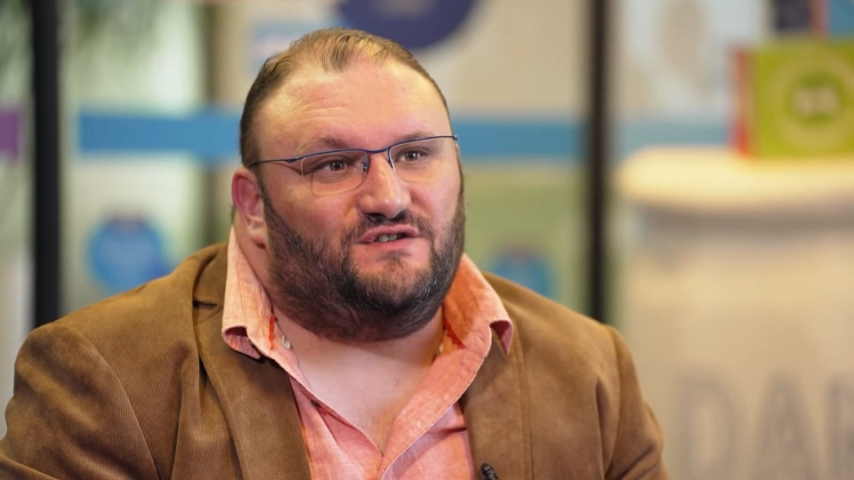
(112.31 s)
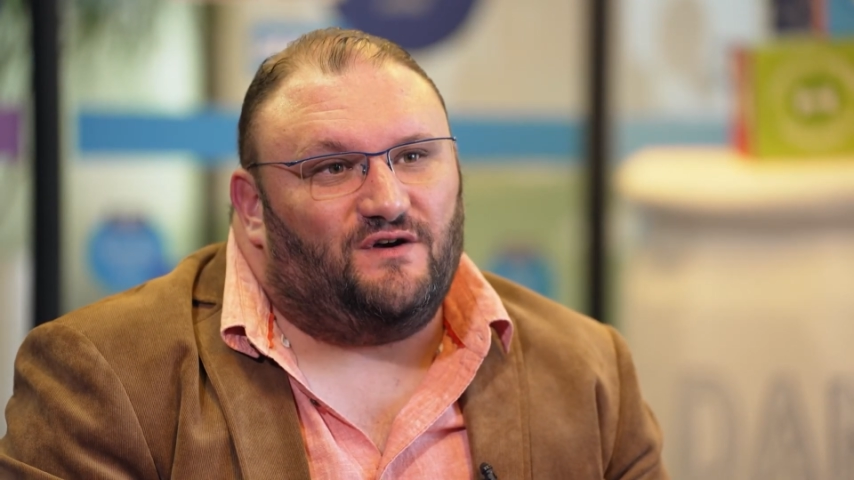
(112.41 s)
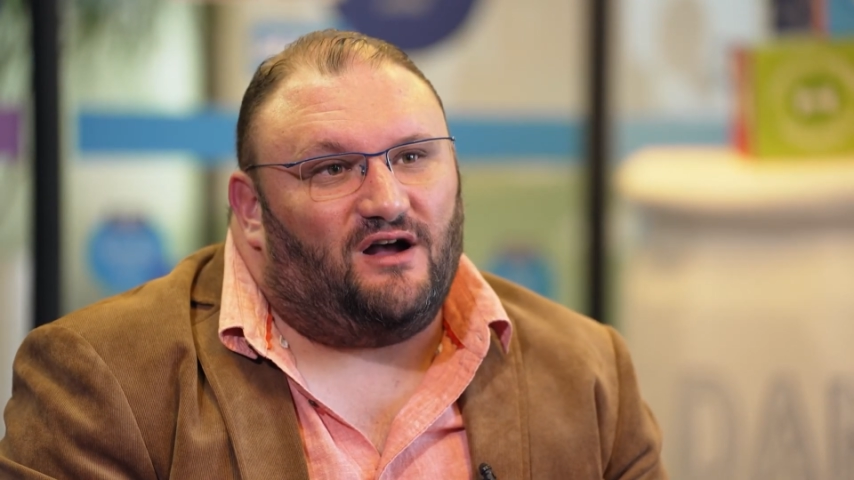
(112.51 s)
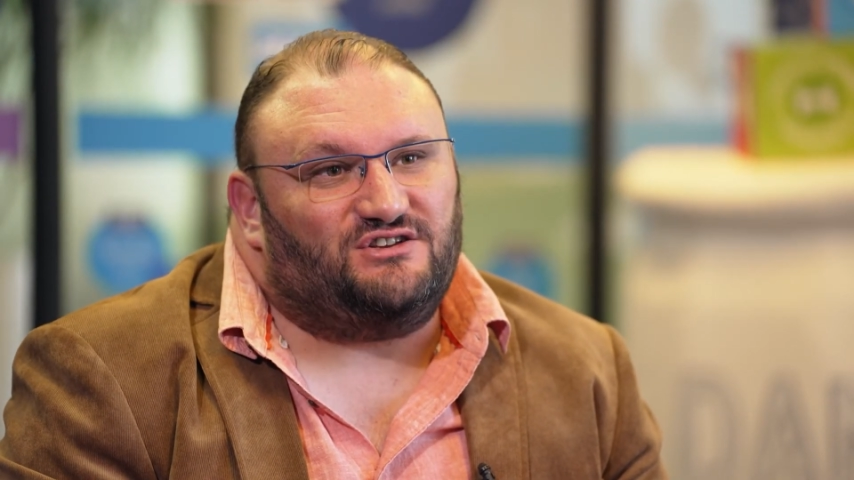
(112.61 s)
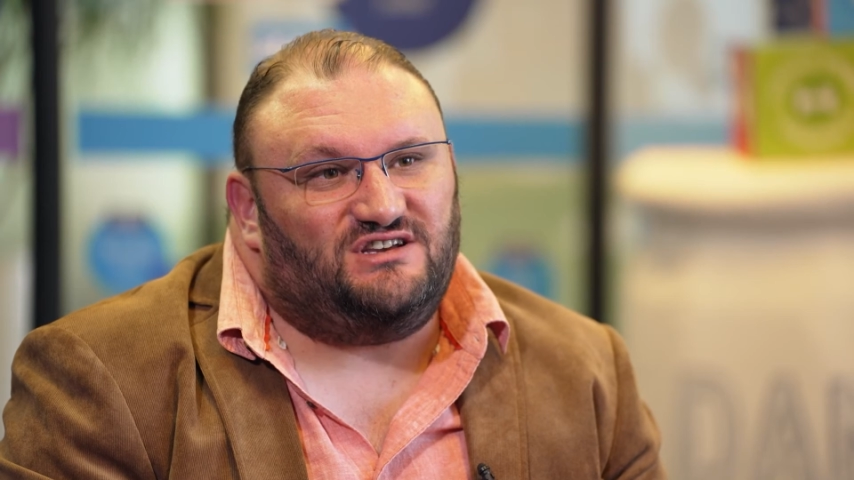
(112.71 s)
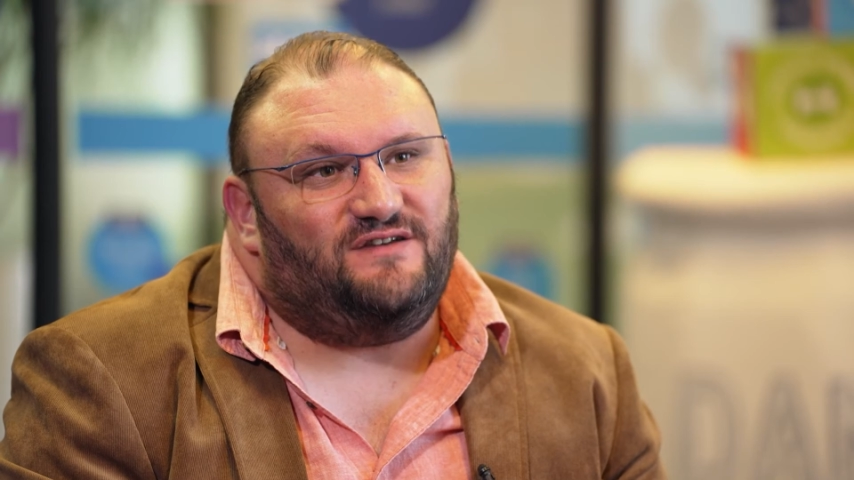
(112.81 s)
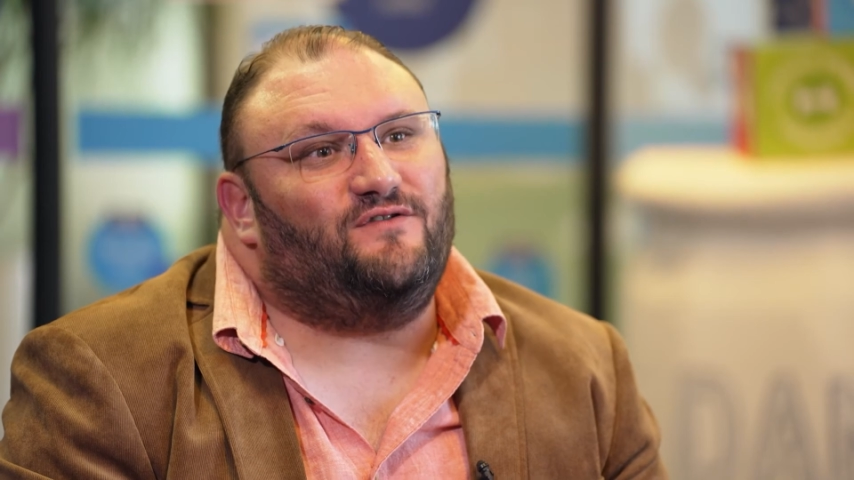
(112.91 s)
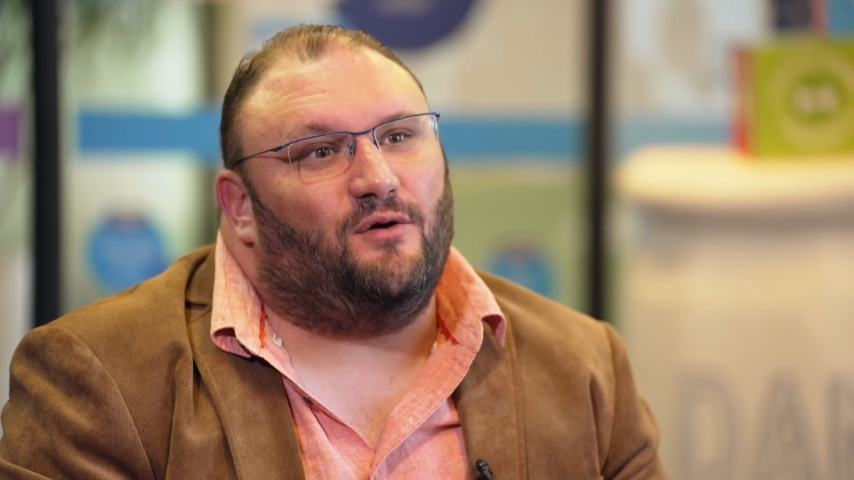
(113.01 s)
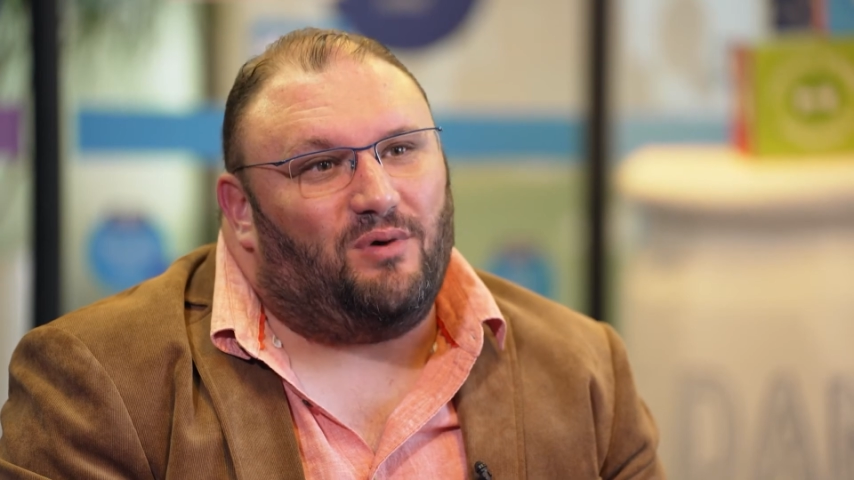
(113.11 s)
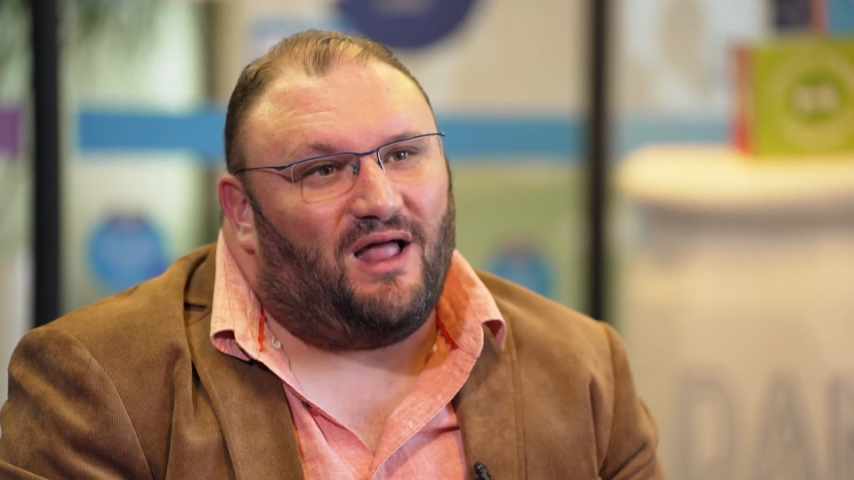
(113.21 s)
to our
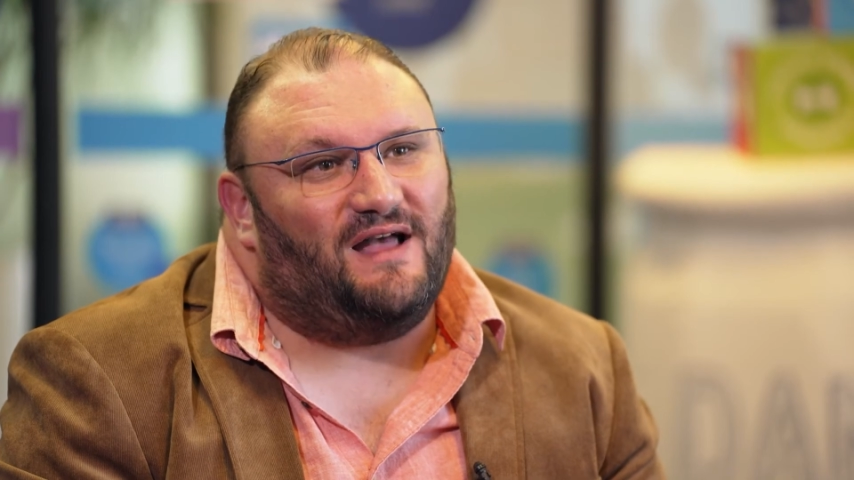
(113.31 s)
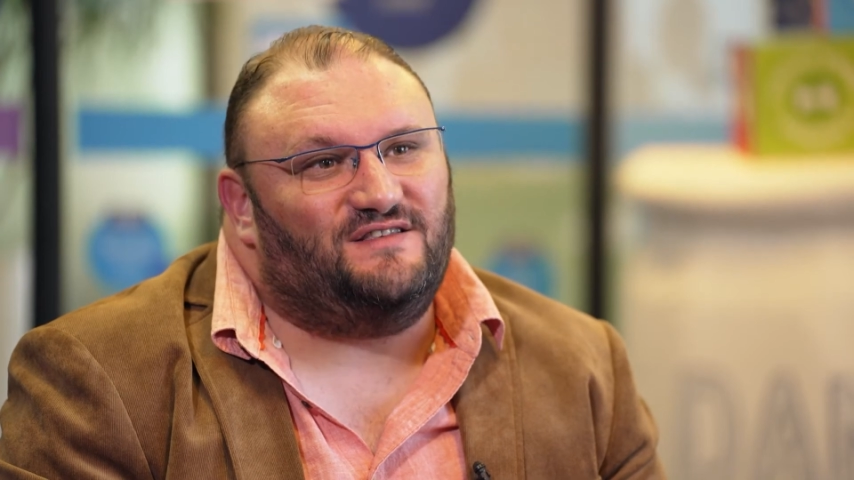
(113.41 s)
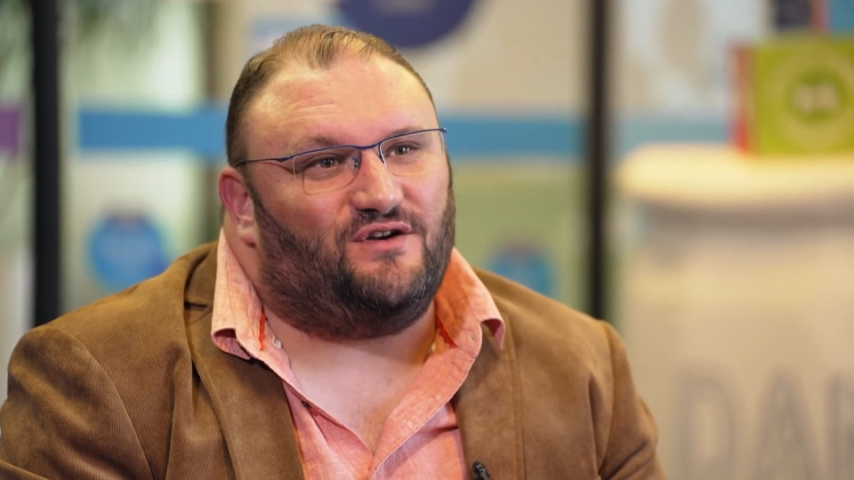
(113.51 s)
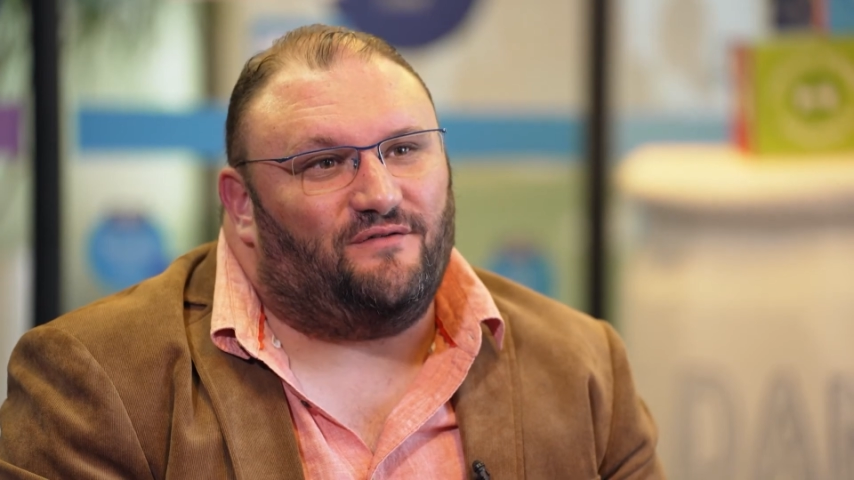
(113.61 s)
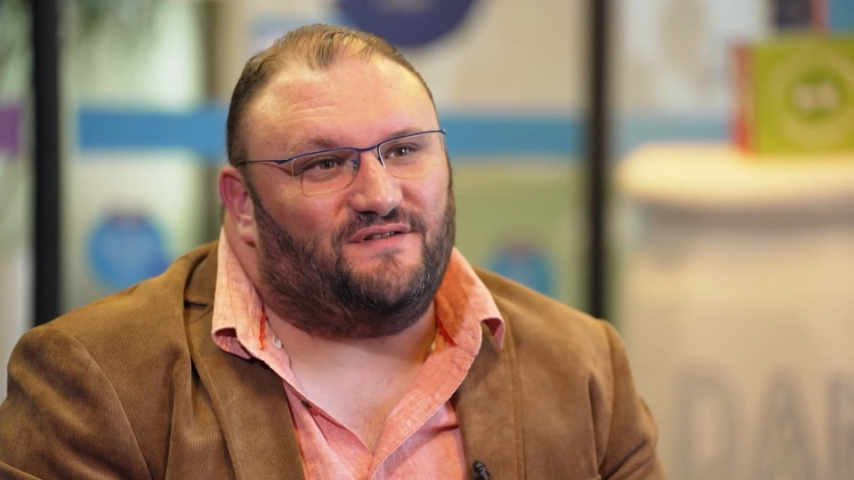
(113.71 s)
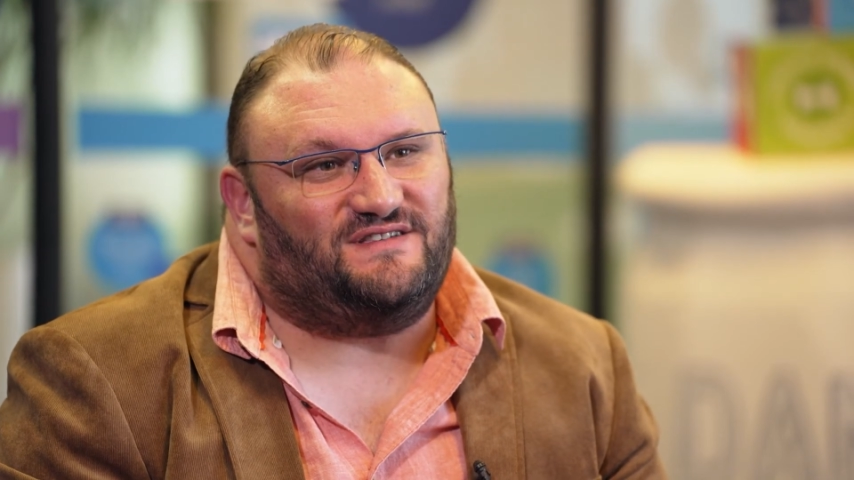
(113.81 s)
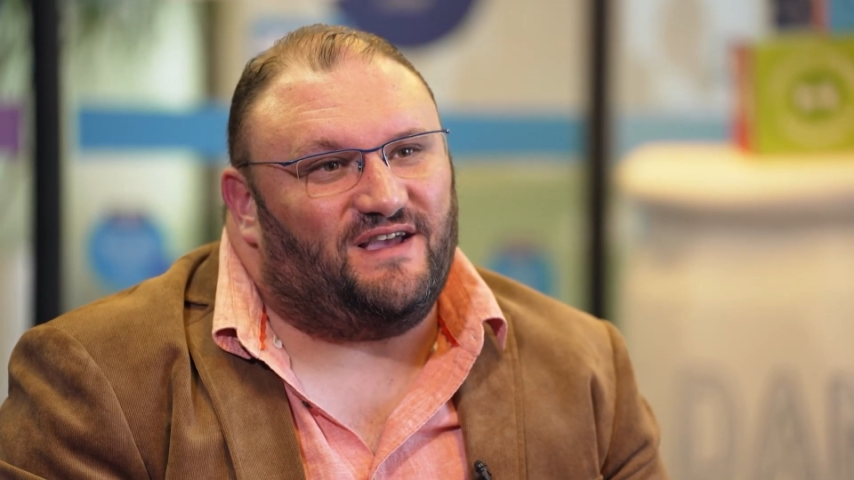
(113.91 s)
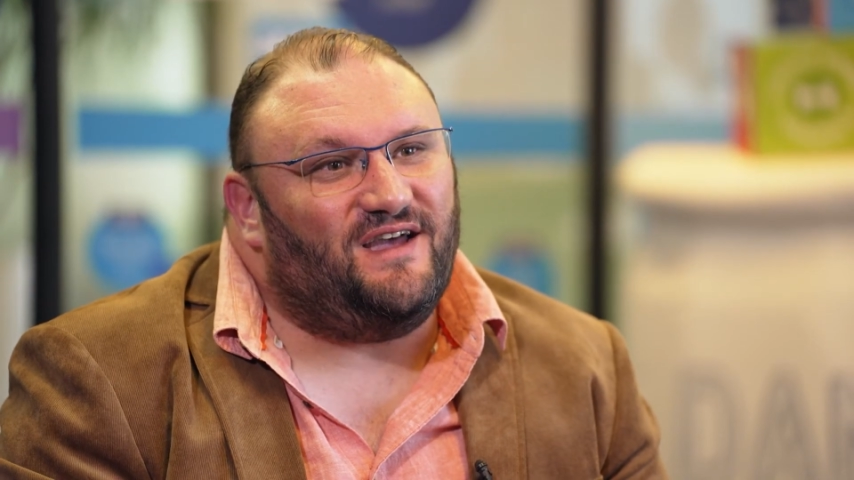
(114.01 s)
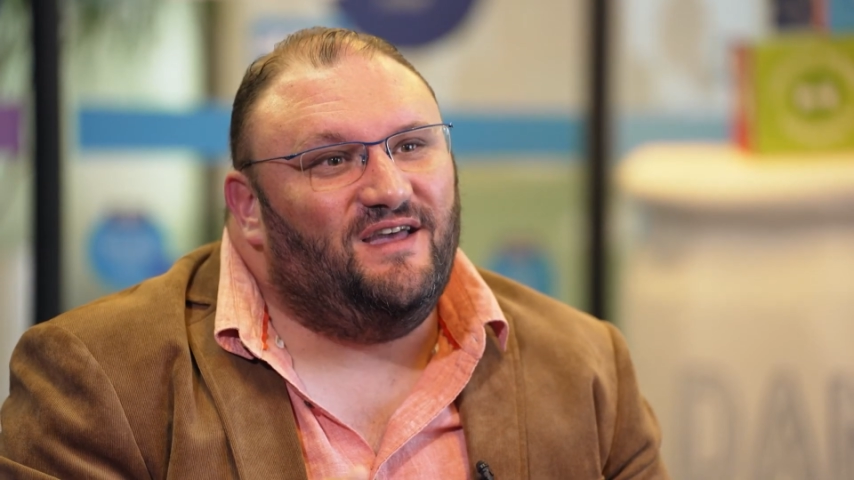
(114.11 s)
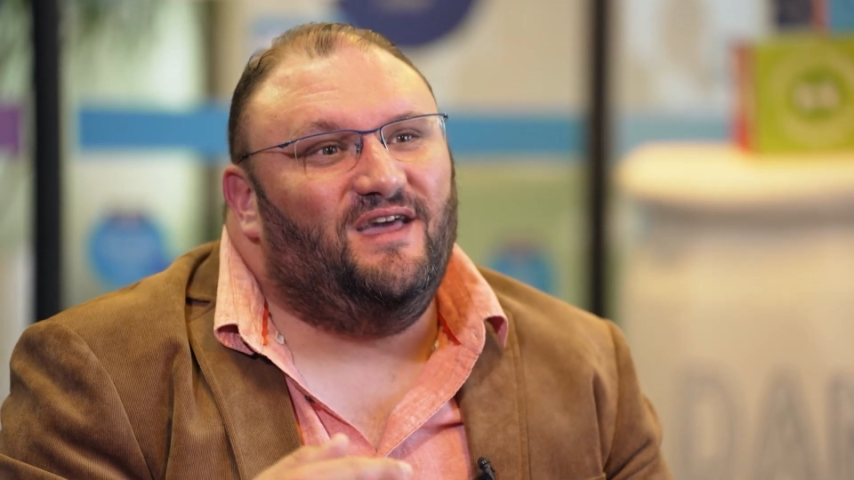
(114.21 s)
chief compliance
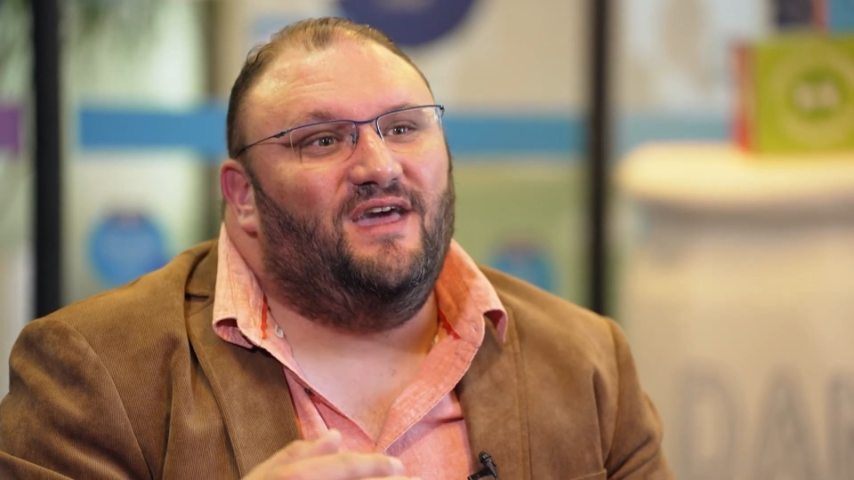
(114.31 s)
officer,